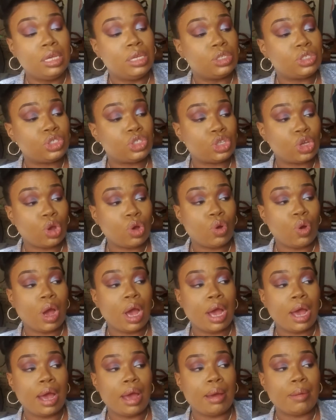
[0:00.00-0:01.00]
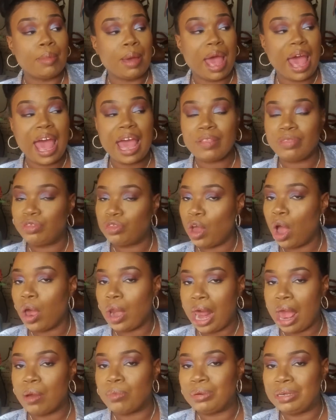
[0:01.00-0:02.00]
So I thought
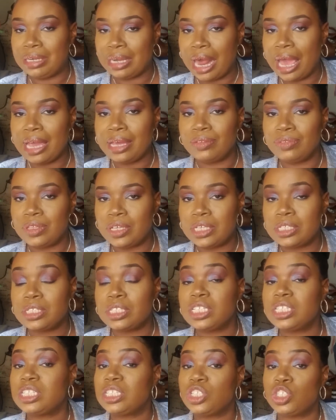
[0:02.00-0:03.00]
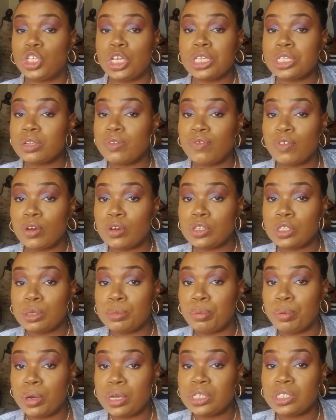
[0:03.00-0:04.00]
I would like this. This is just a first
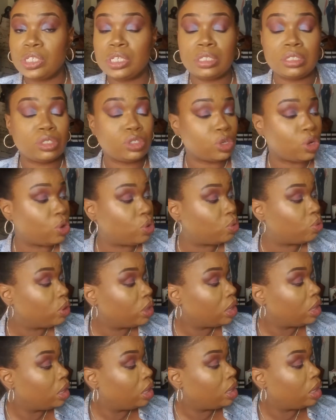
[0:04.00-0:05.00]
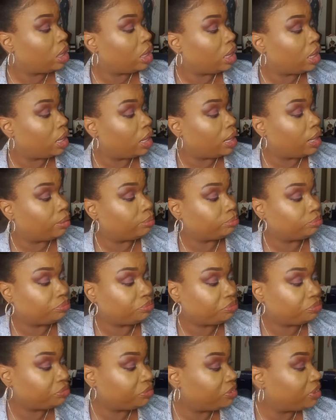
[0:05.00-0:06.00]
impression. So
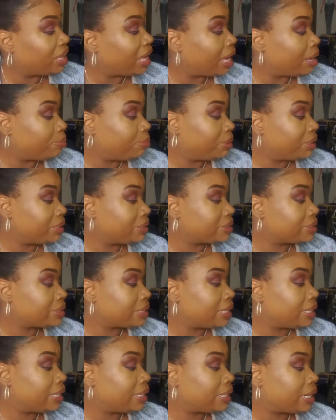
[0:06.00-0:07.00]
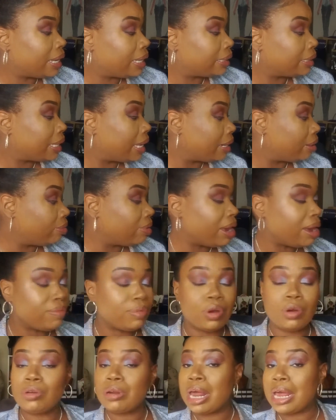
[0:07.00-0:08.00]
that being said, I don't have
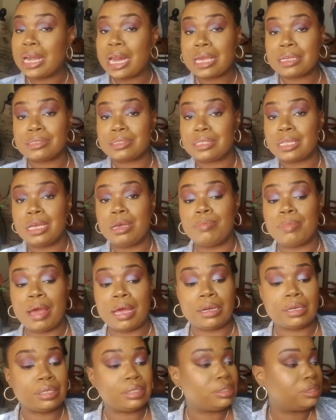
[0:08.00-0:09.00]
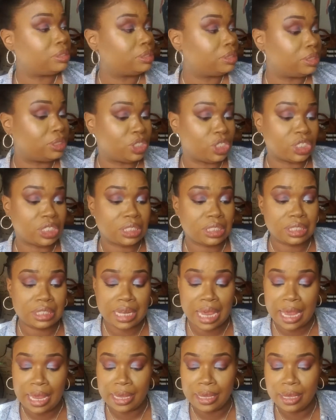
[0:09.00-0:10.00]
a whole lot I can say about it. It's just
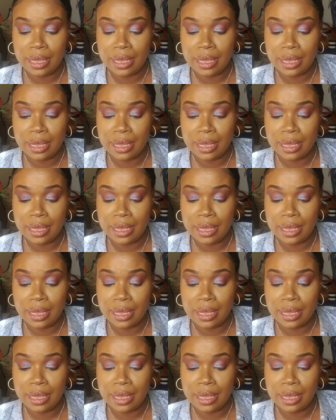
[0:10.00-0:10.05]
today.